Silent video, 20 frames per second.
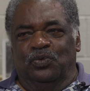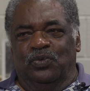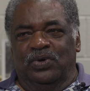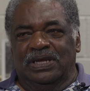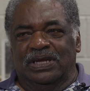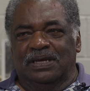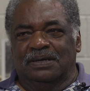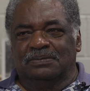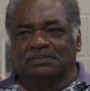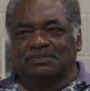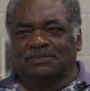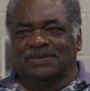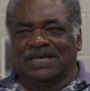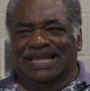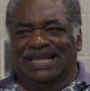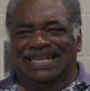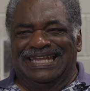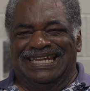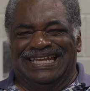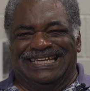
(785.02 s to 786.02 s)
William
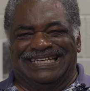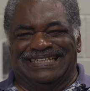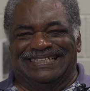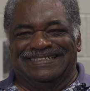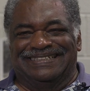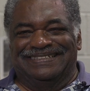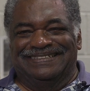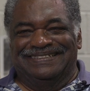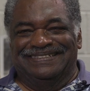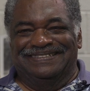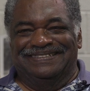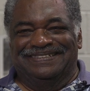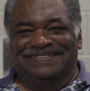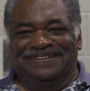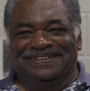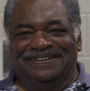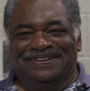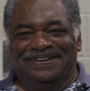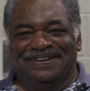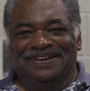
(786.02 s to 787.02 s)
Clinton.
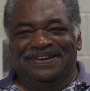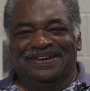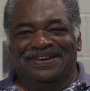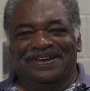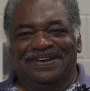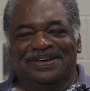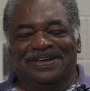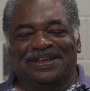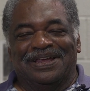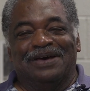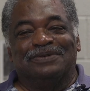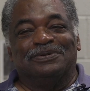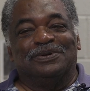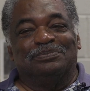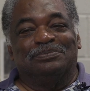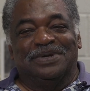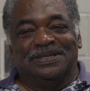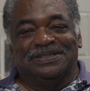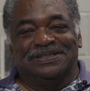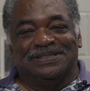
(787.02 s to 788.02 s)
That would
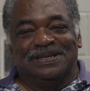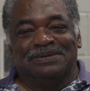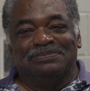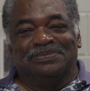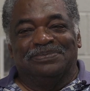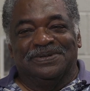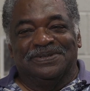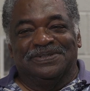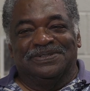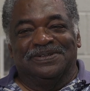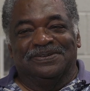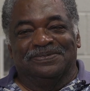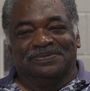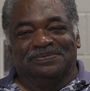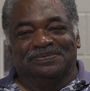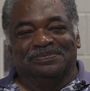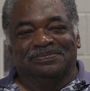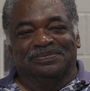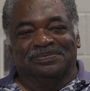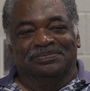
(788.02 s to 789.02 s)
have been some picture if
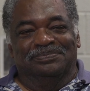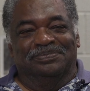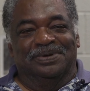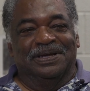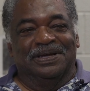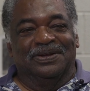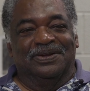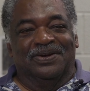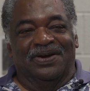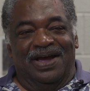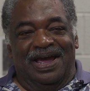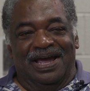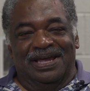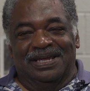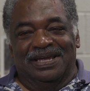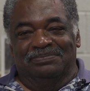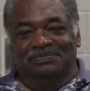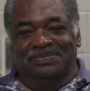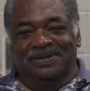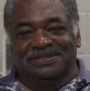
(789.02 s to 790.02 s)
Bill or I
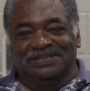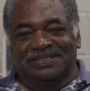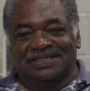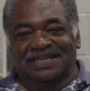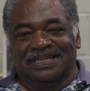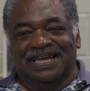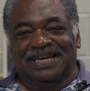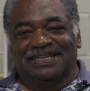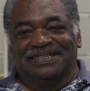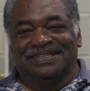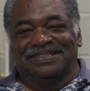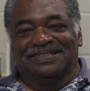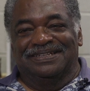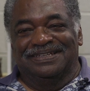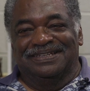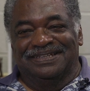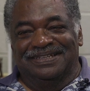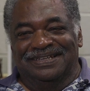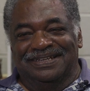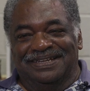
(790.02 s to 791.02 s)
had been selected
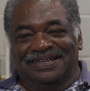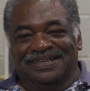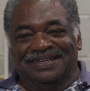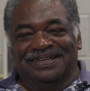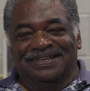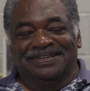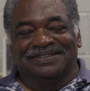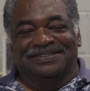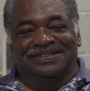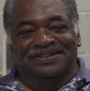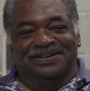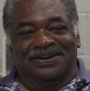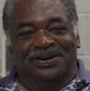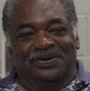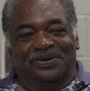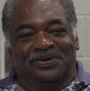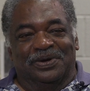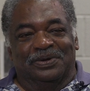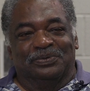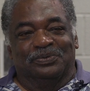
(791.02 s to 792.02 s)
to
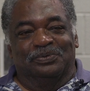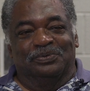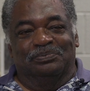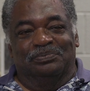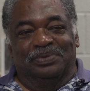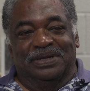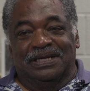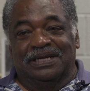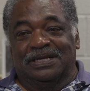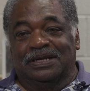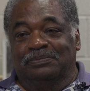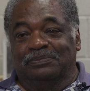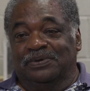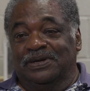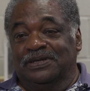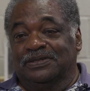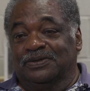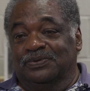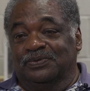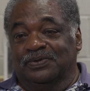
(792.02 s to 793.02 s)
go and been in a
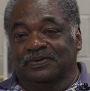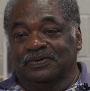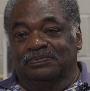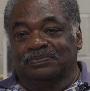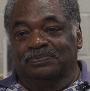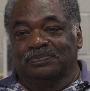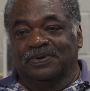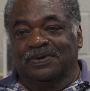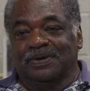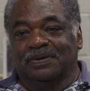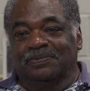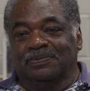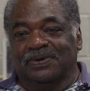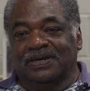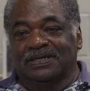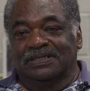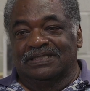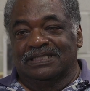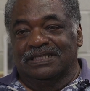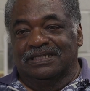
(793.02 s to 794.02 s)
picture with
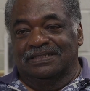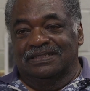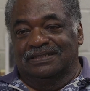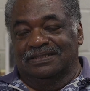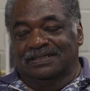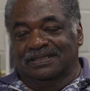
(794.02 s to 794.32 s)
President